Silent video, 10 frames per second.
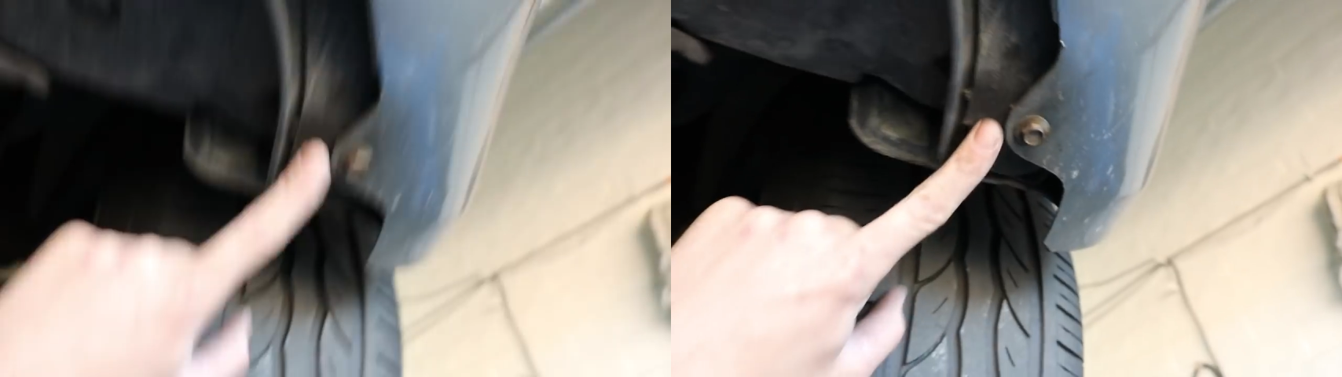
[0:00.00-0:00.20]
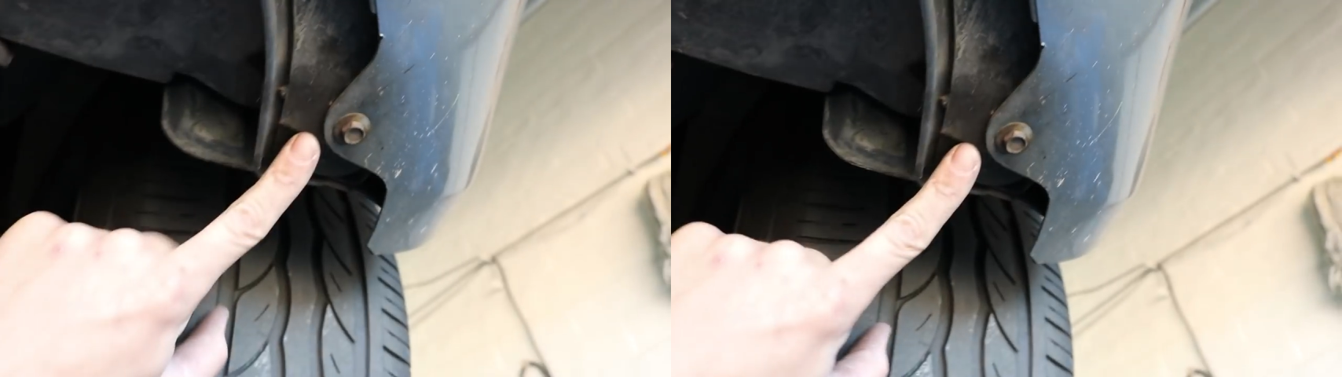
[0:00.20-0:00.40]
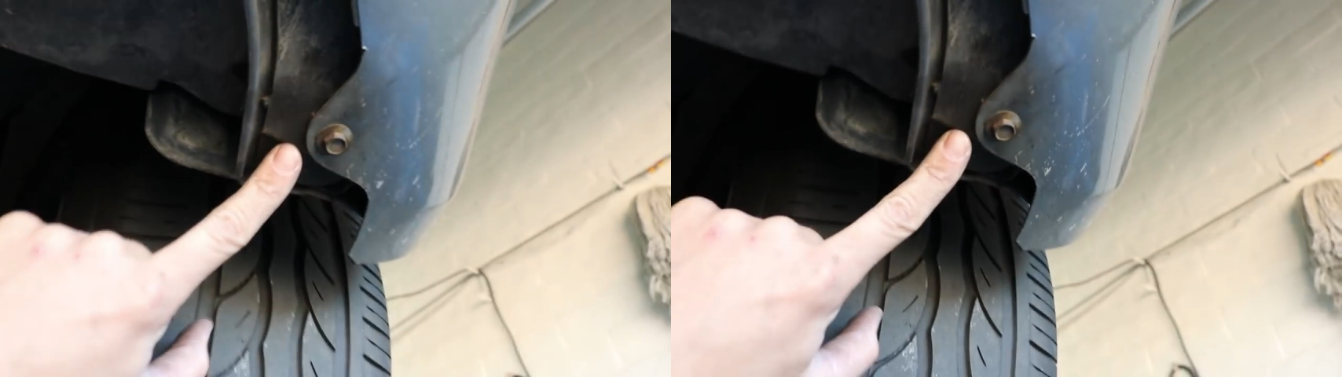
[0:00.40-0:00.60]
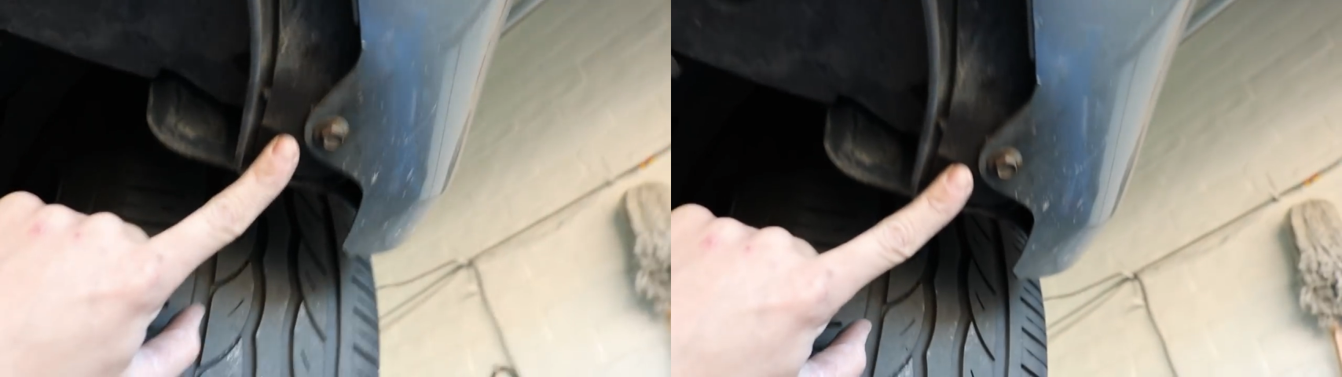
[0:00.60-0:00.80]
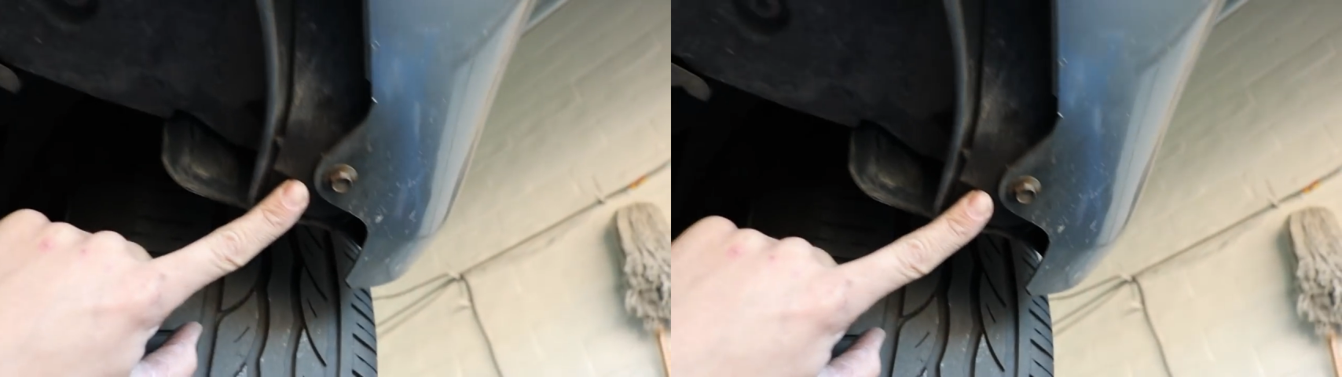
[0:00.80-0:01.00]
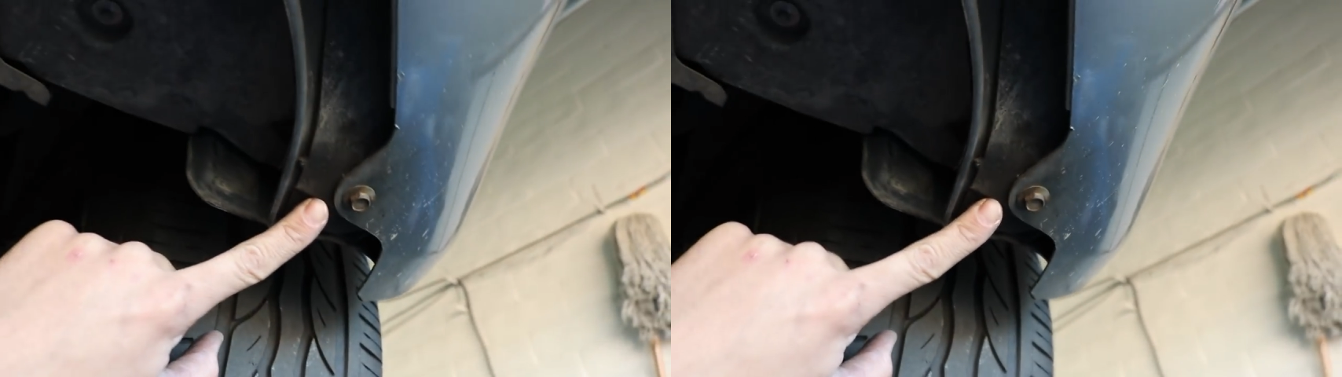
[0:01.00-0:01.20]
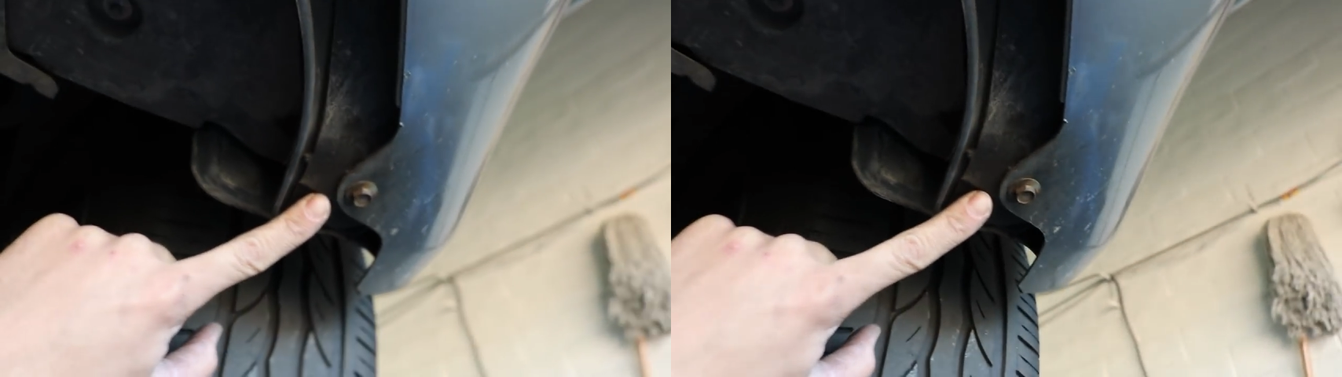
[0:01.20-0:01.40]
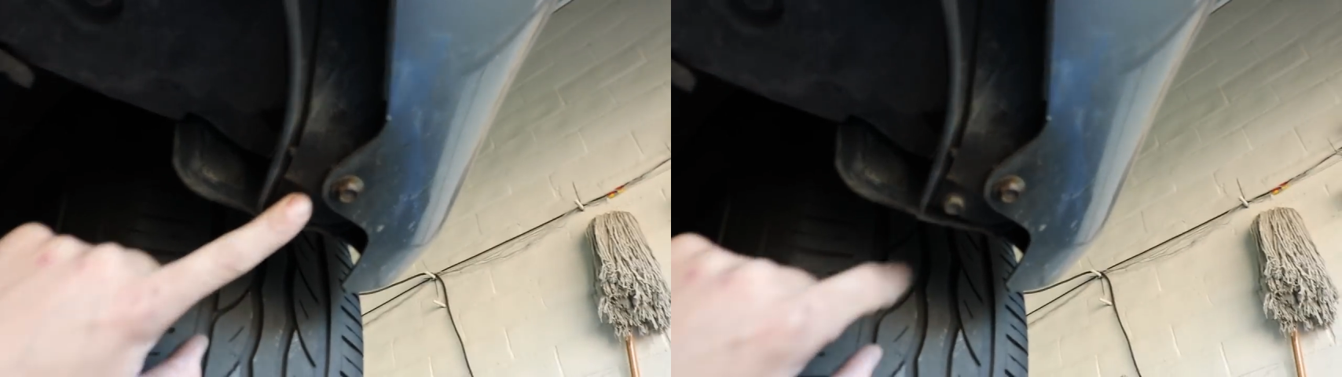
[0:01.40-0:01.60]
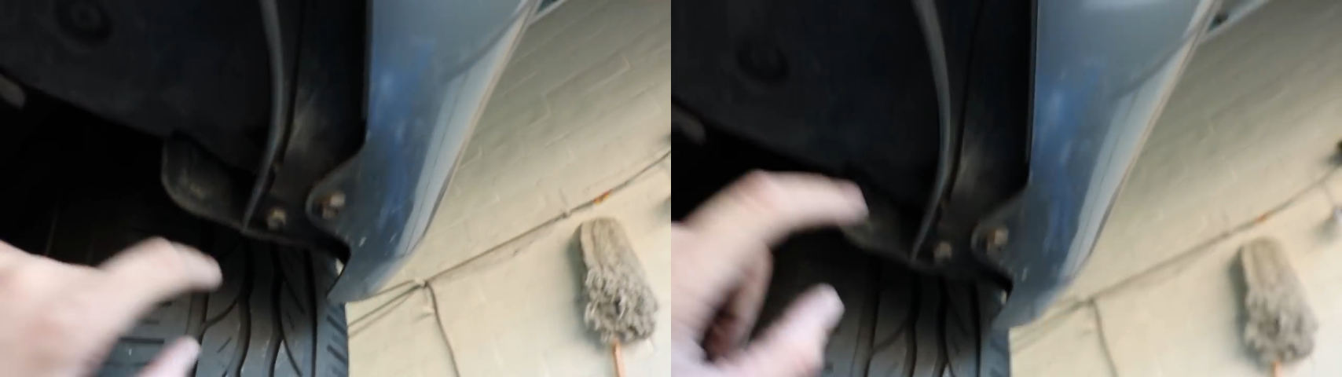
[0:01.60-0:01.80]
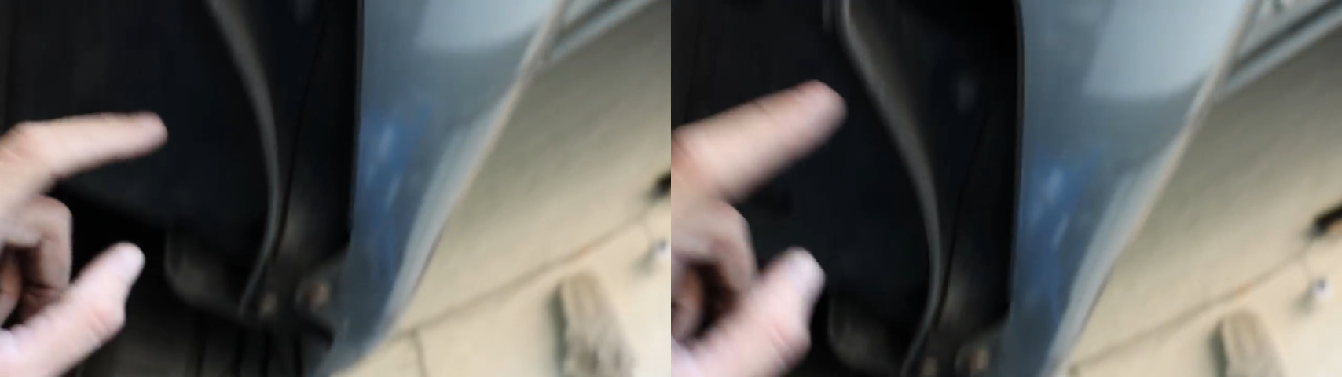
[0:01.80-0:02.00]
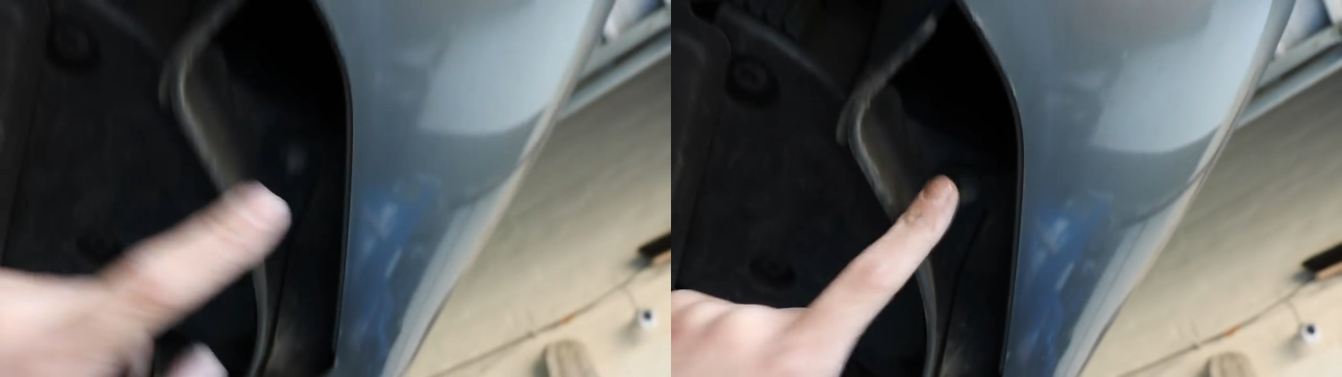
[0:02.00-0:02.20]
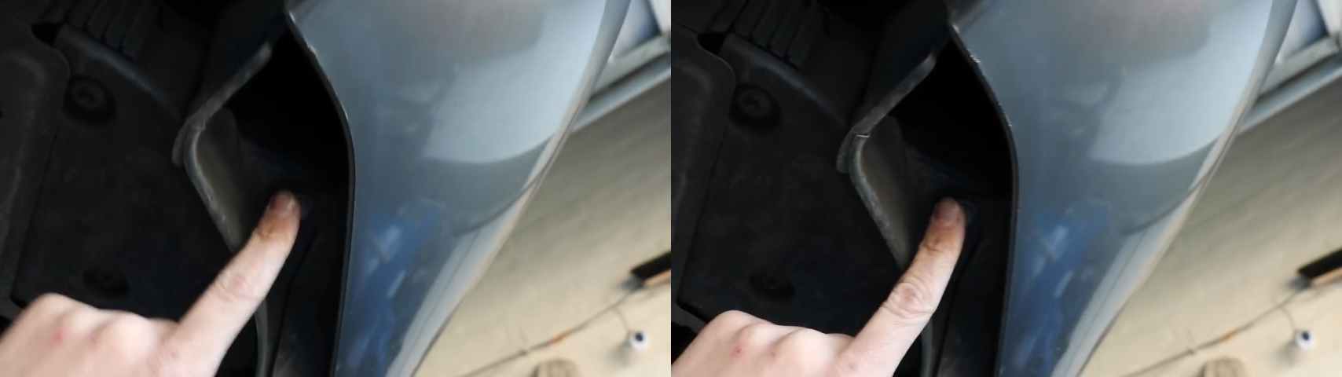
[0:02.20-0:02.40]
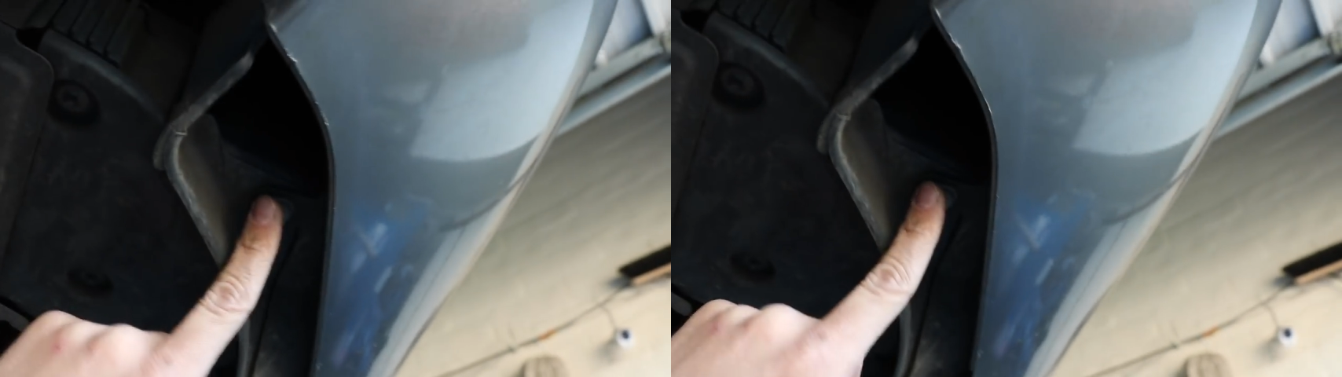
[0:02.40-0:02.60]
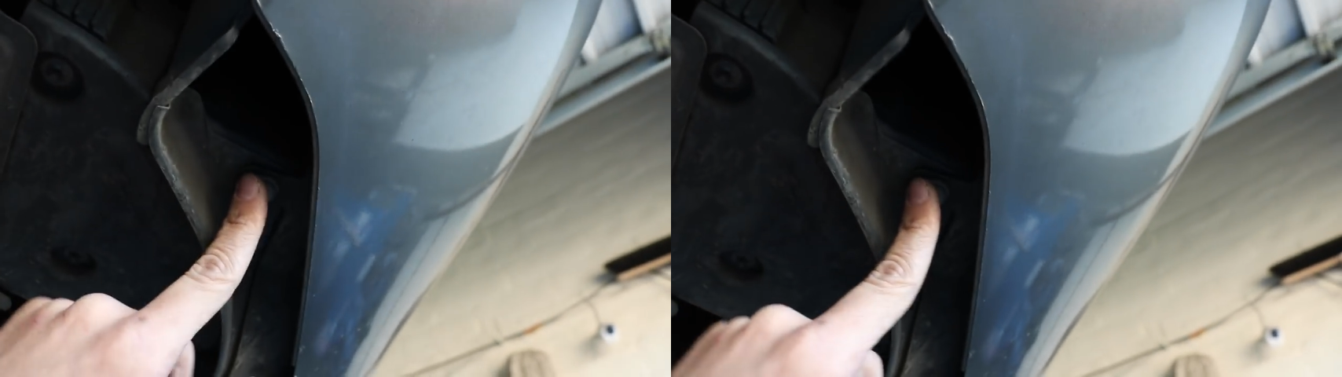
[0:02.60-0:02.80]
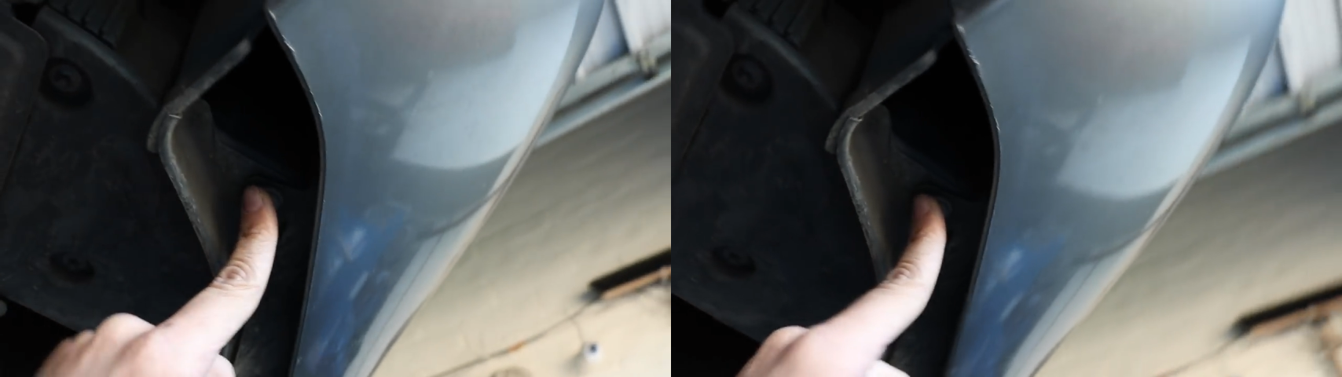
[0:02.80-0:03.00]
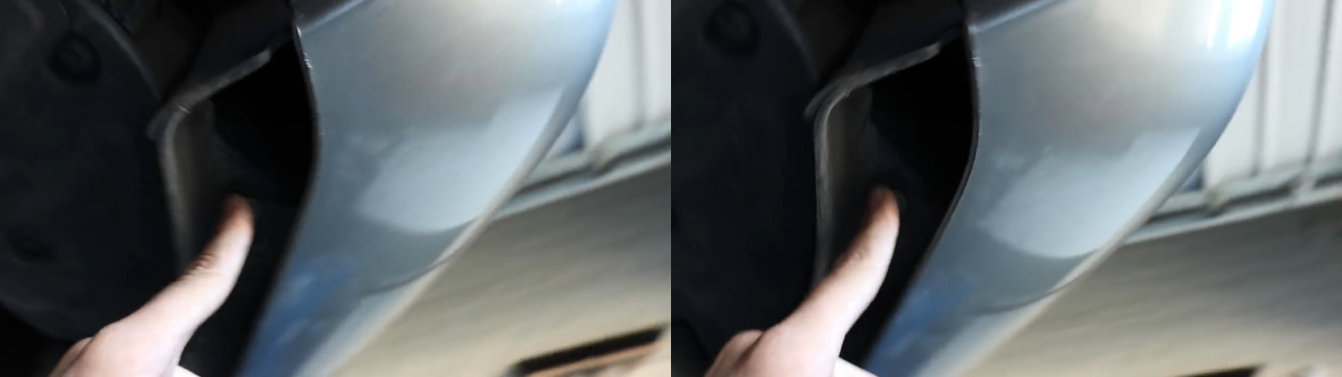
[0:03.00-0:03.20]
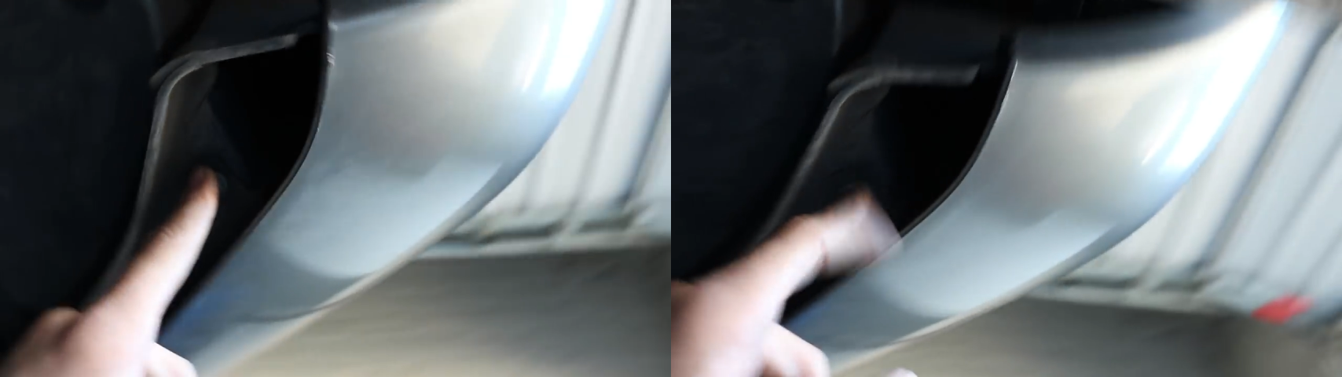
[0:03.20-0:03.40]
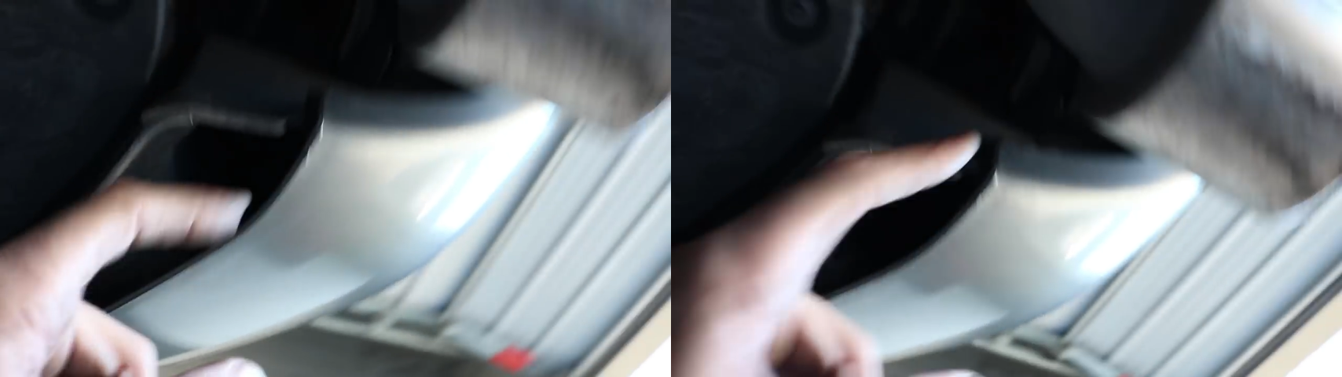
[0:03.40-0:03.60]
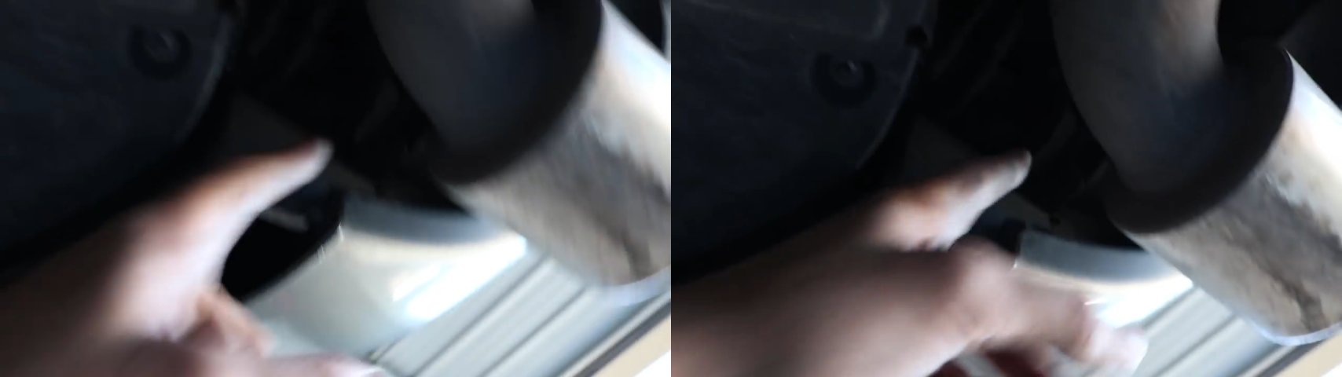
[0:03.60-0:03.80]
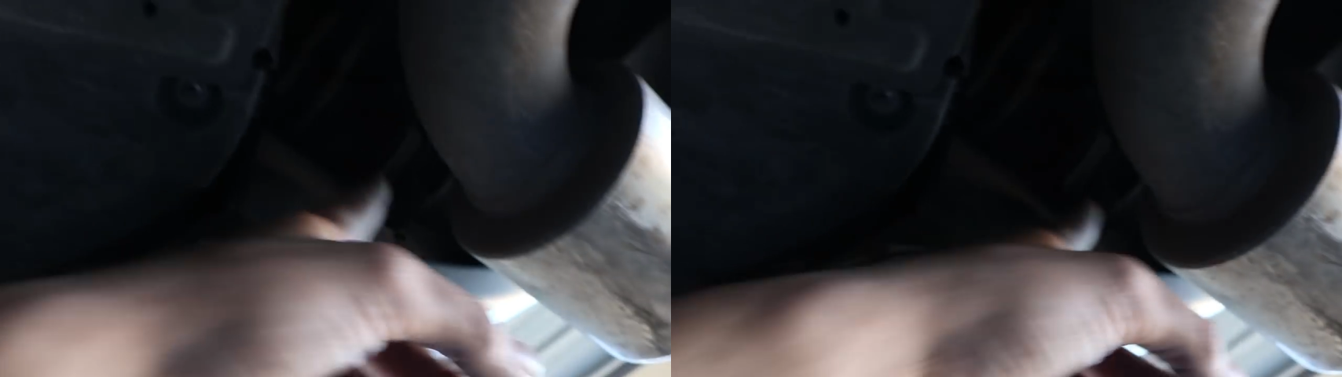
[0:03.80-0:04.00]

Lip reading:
Nobody's mouth can be seen.